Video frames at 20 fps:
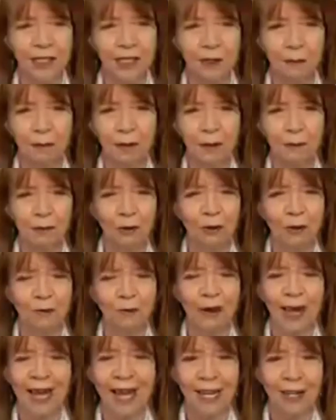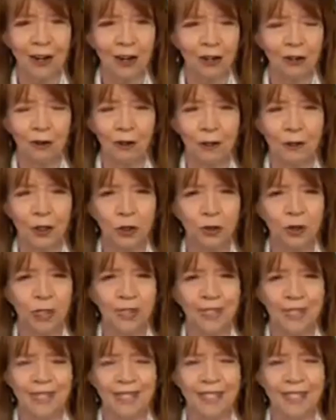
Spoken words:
the people that bag our groceries,